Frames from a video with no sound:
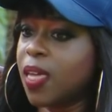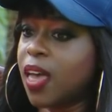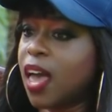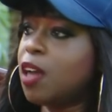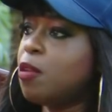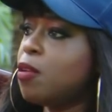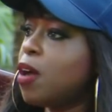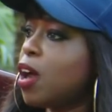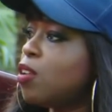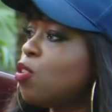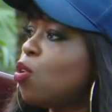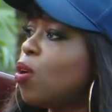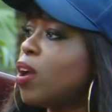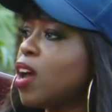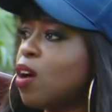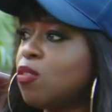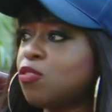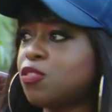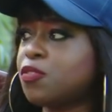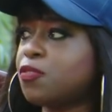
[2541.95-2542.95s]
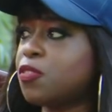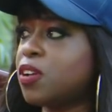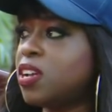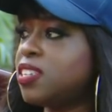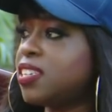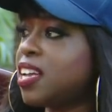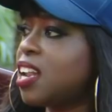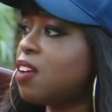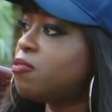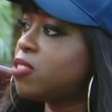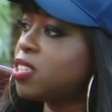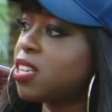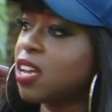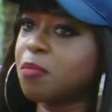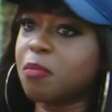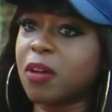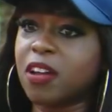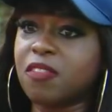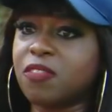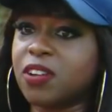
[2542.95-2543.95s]
And going out with friends. I love to
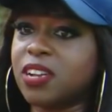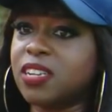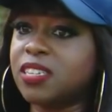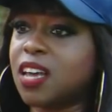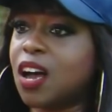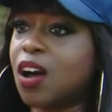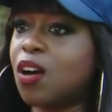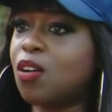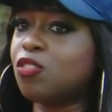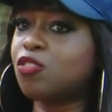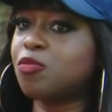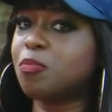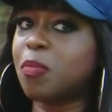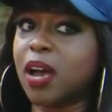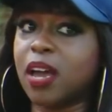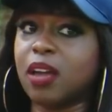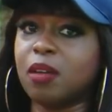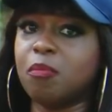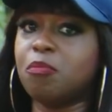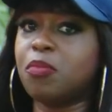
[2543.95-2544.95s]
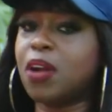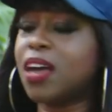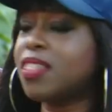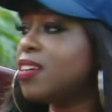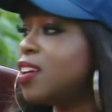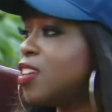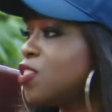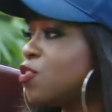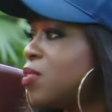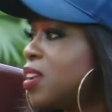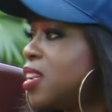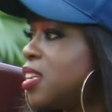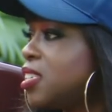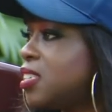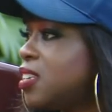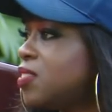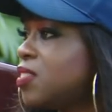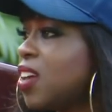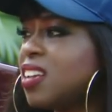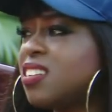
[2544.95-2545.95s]
take my friends out, my brothers,
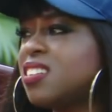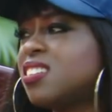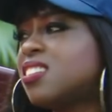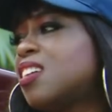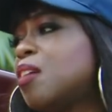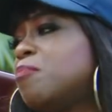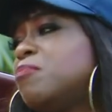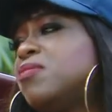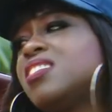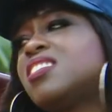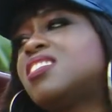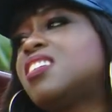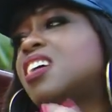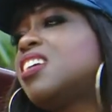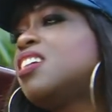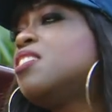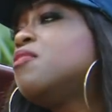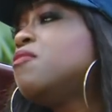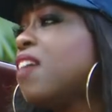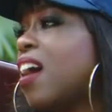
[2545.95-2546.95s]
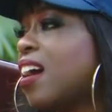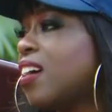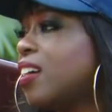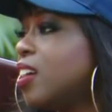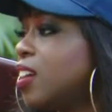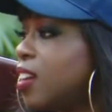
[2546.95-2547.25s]
relatives. I'm just a giver.